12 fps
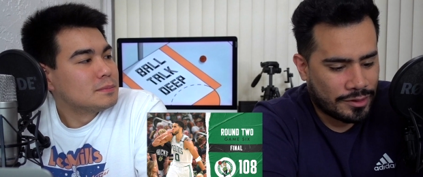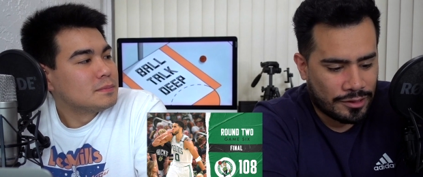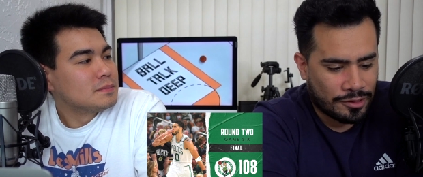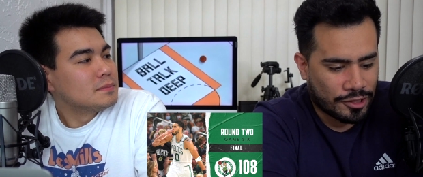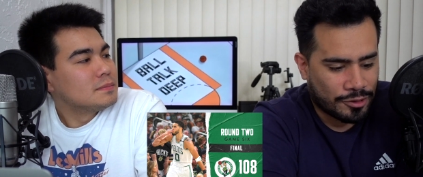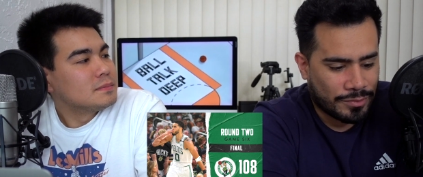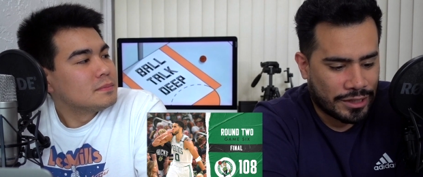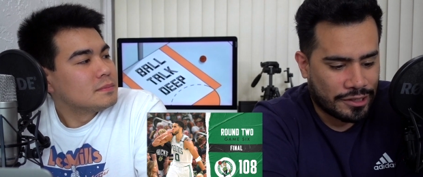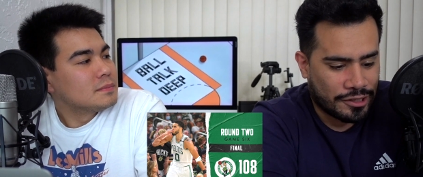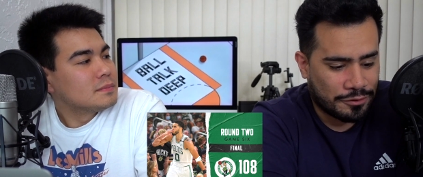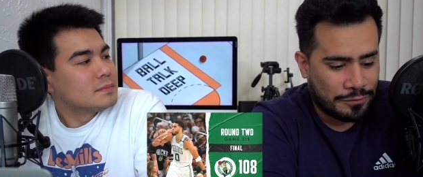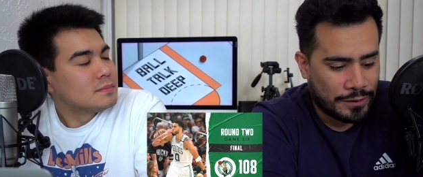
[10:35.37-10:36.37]
Speaker 1: look, my
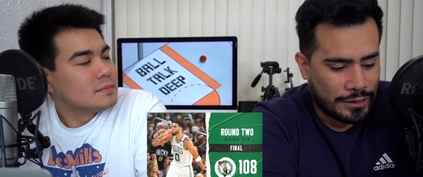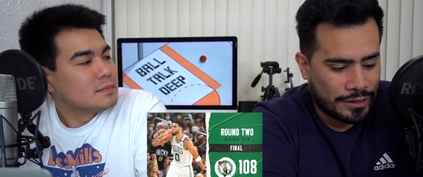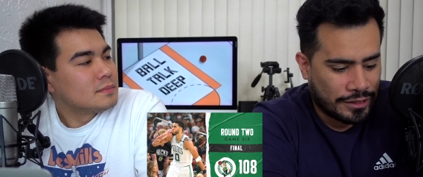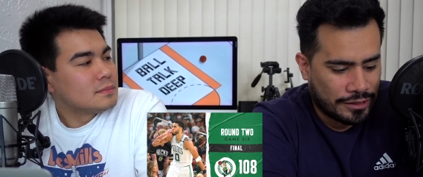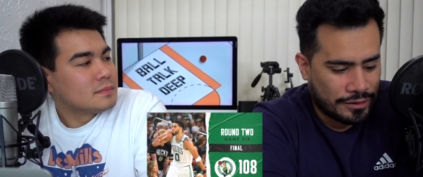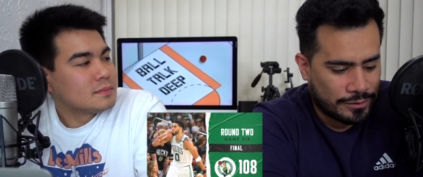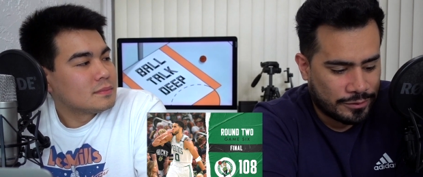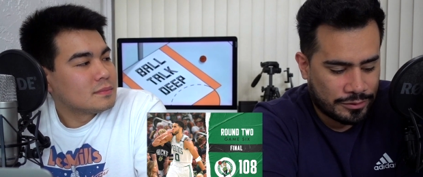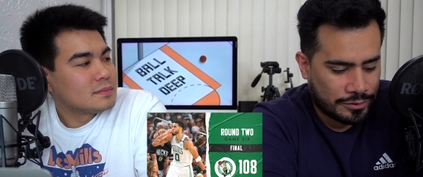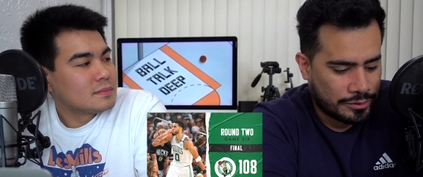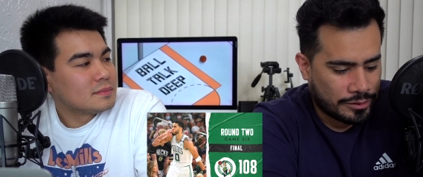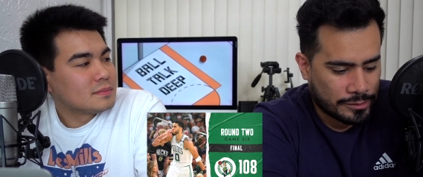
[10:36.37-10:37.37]
gut feeling
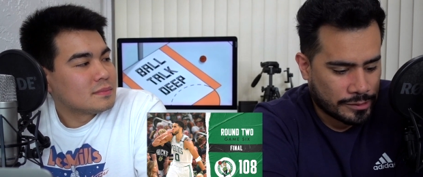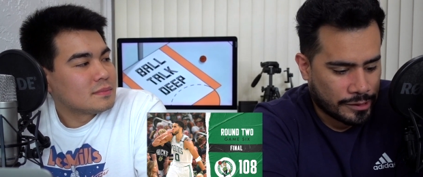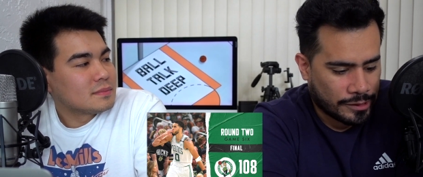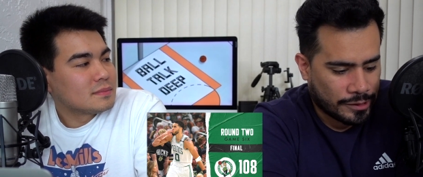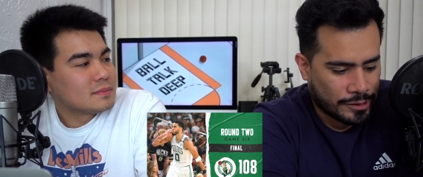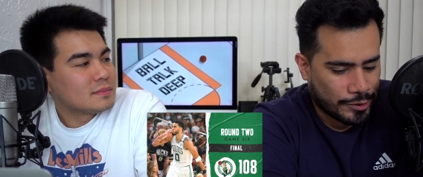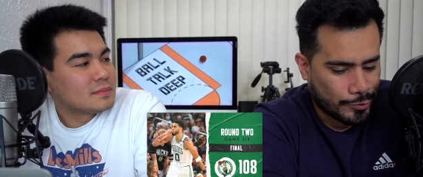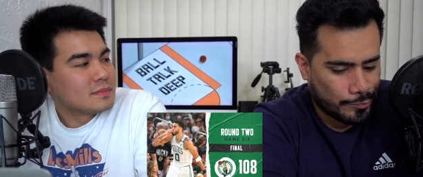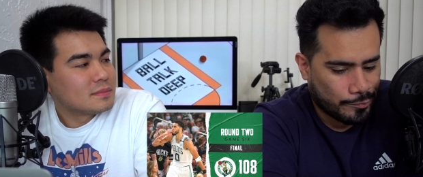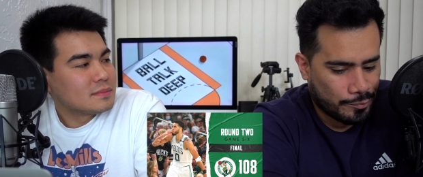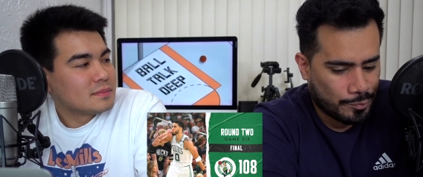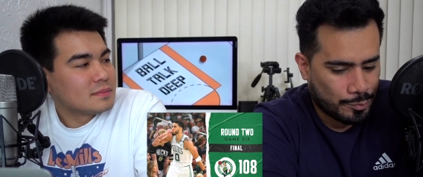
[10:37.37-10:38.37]
is
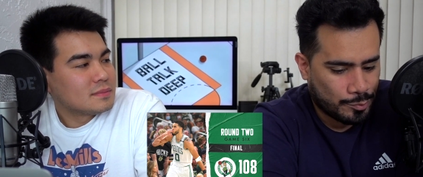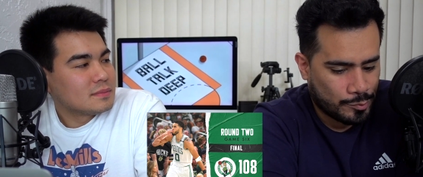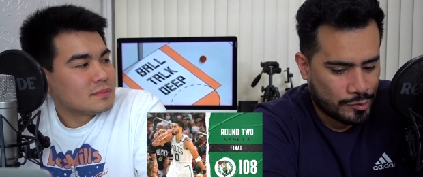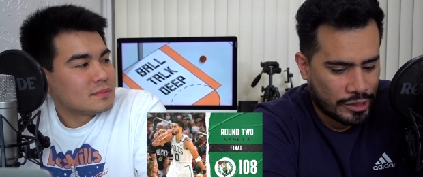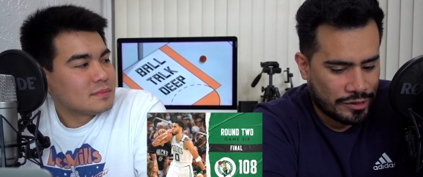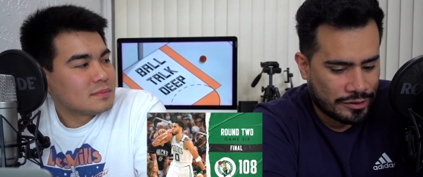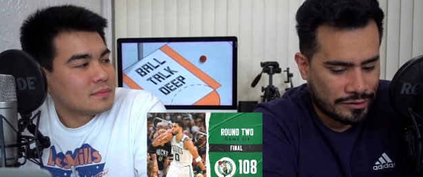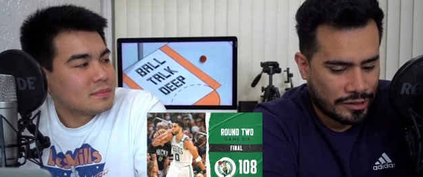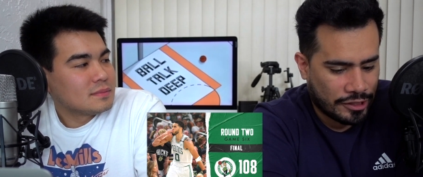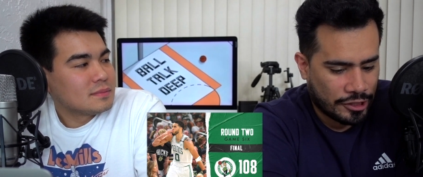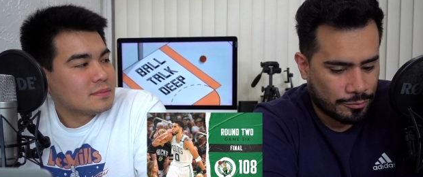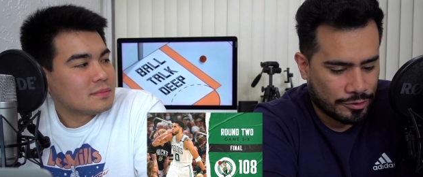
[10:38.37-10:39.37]
um, Jayson
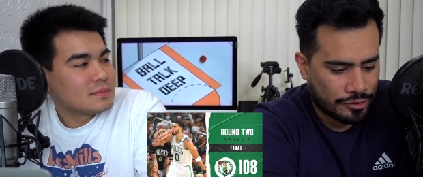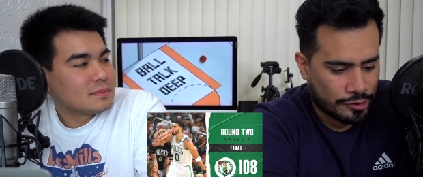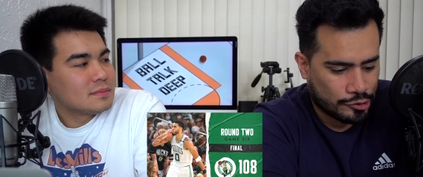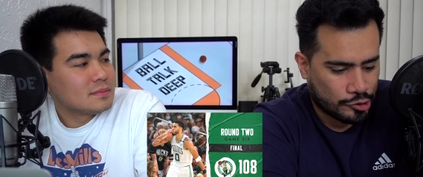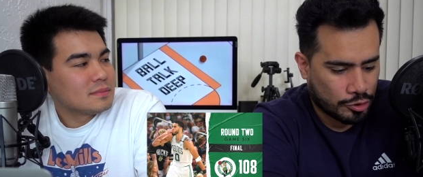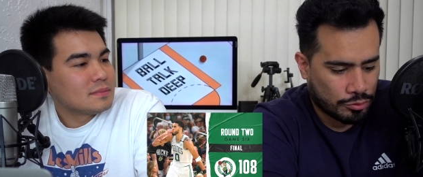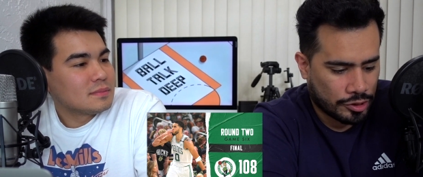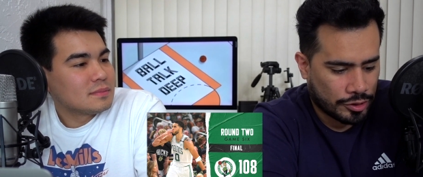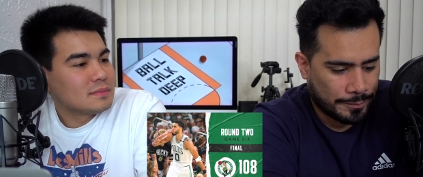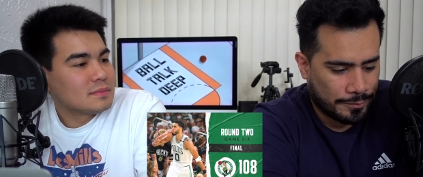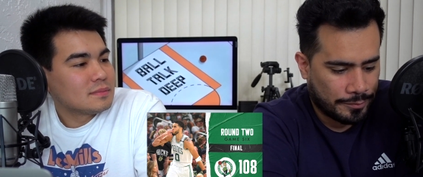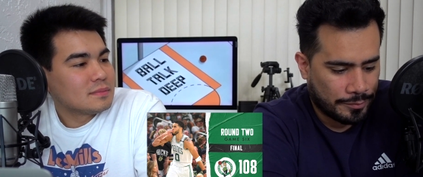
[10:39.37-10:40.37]
Tatum is gonna show
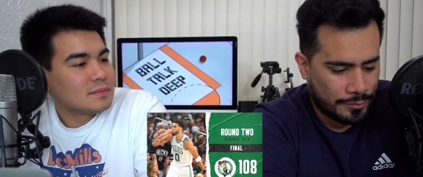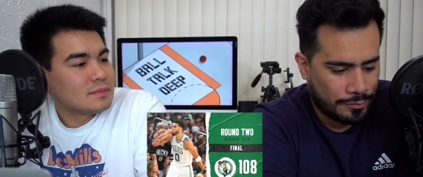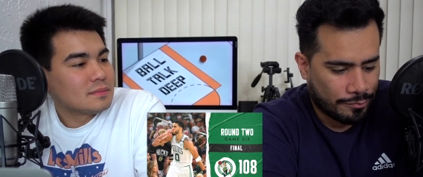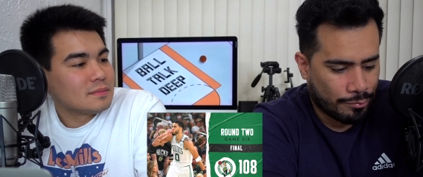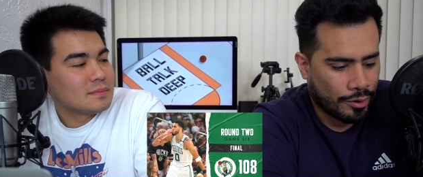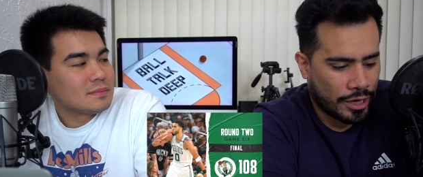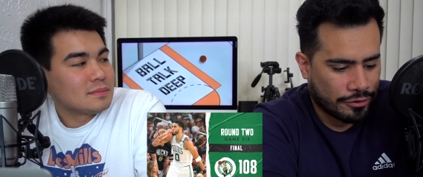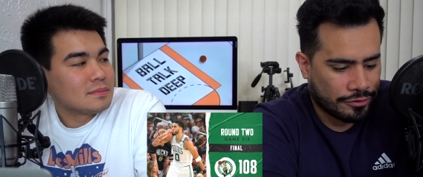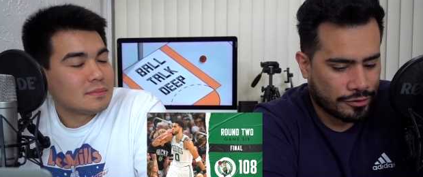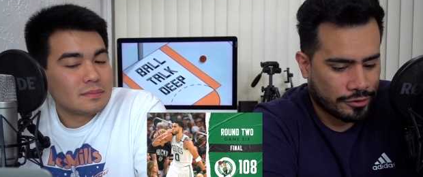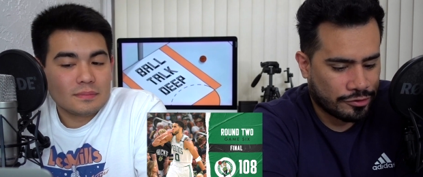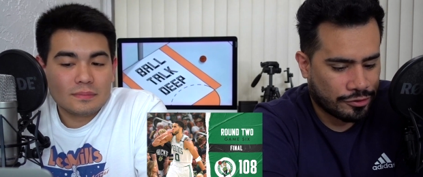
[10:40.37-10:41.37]
up. Brown
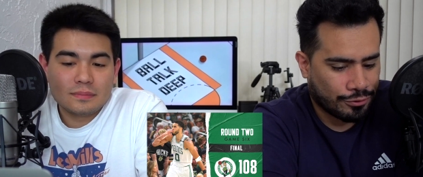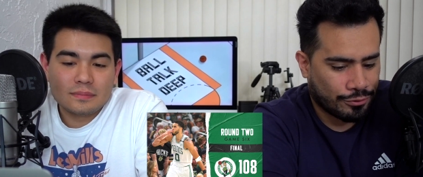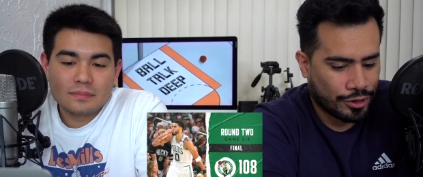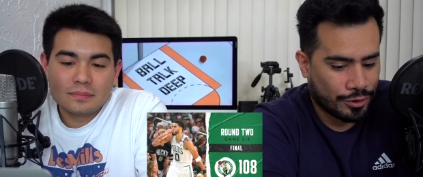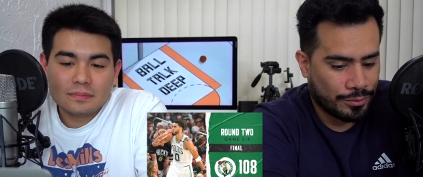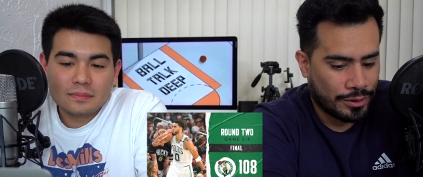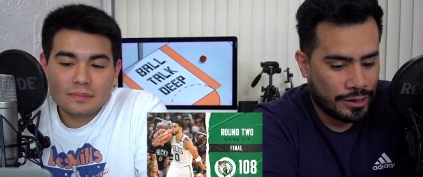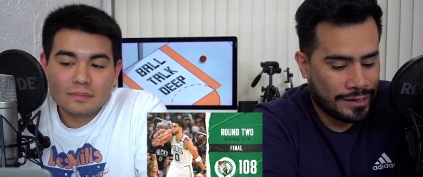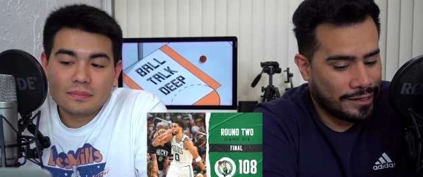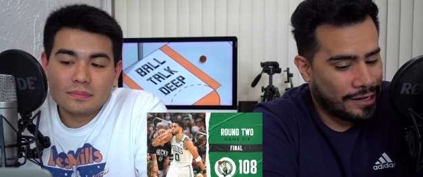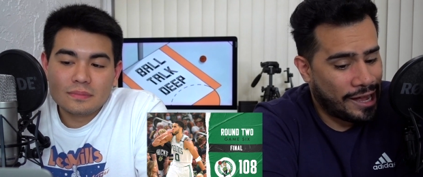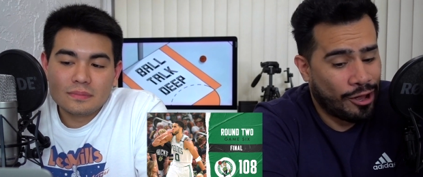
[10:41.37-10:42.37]
is gonna show up.
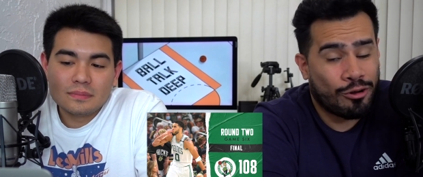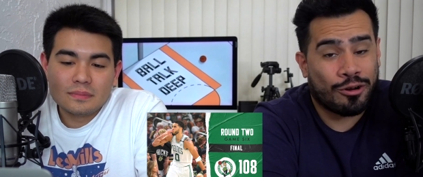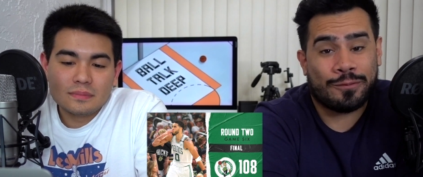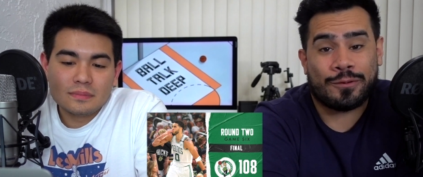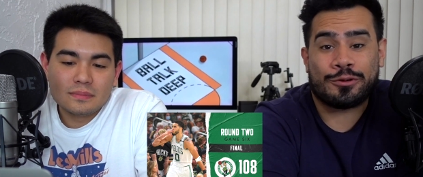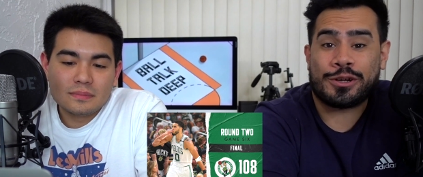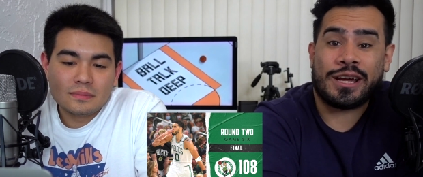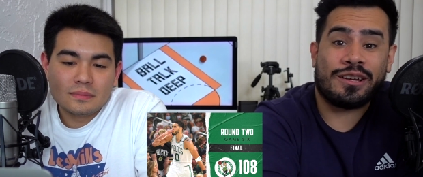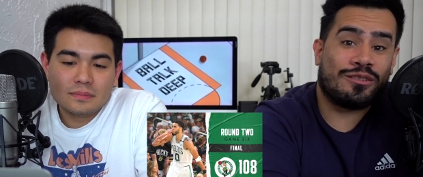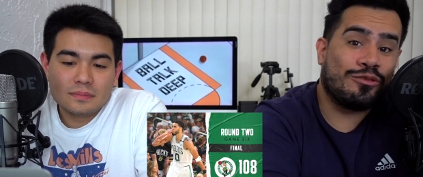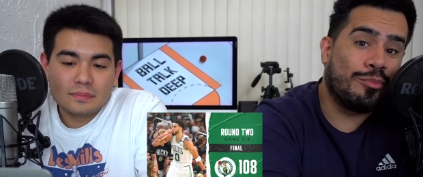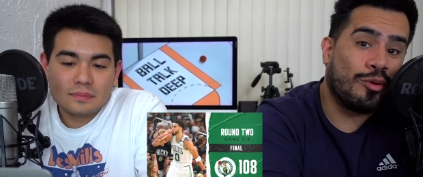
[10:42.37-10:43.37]
Al Horford only
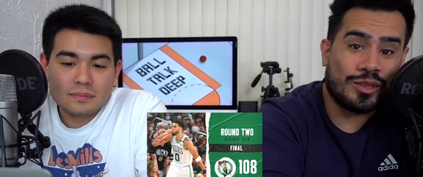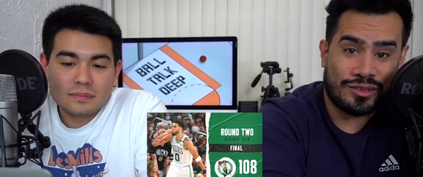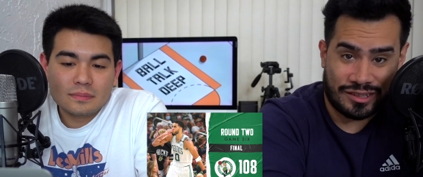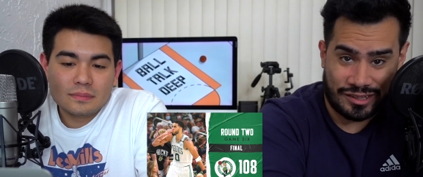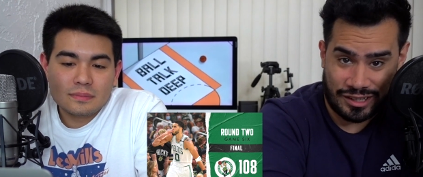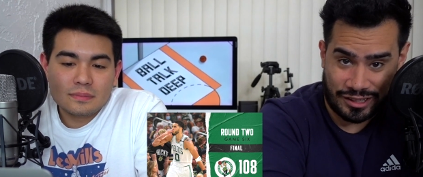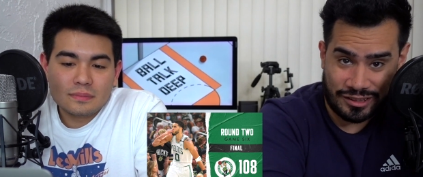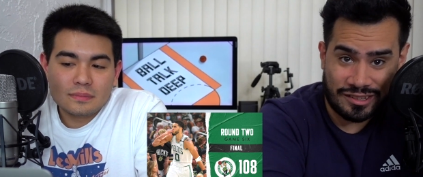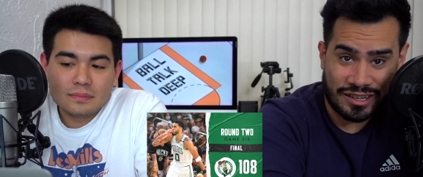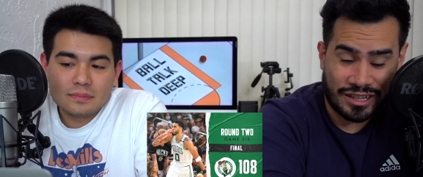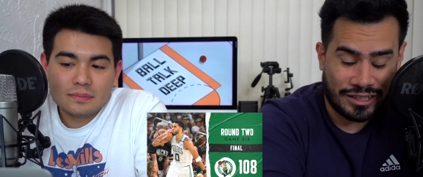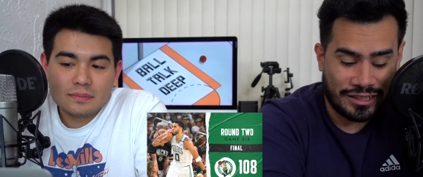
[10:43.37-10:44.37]
had two points today
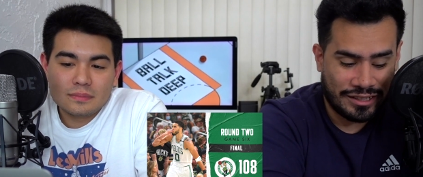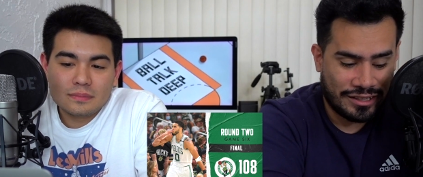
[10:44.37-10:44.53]
tonight